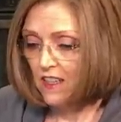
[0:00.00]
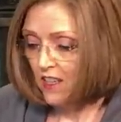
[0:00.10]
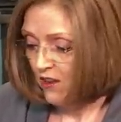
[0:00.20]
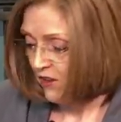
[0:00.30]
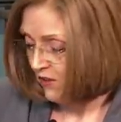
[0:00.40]

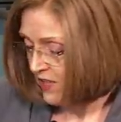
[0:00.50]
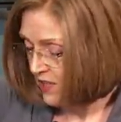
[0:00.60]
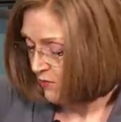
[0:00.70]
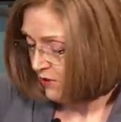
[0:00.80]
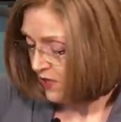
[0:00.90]
So
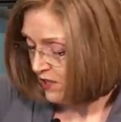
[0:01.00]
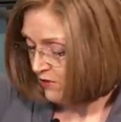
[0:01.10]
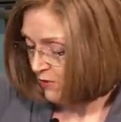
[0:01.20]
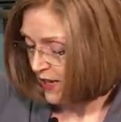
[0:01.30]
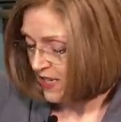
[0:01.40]
it's a really
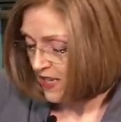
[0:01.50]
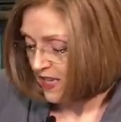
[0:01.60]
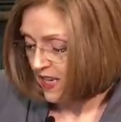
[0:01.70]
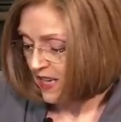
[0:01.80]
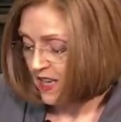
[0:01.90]
good way to
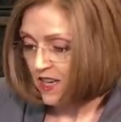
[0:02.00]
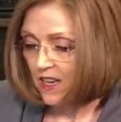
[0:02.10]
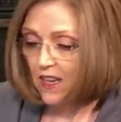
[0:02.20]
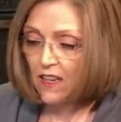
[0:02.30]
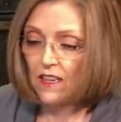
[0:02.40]
get
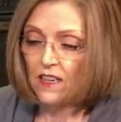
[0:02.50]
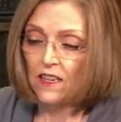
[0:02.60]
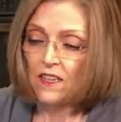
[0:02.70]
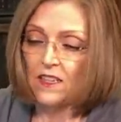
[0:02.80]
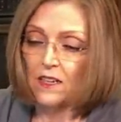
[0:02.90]
in
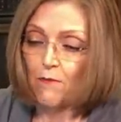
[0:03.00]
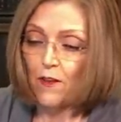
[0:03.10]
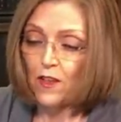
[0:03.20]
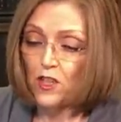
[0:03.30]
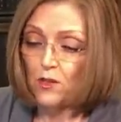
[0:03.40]
some
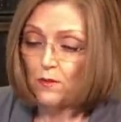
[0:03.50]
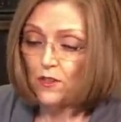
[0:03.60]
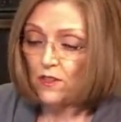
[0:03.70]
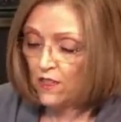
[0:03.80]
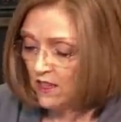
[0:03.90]

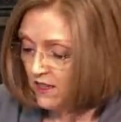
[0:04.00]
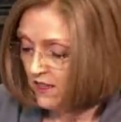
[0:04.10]
vegetables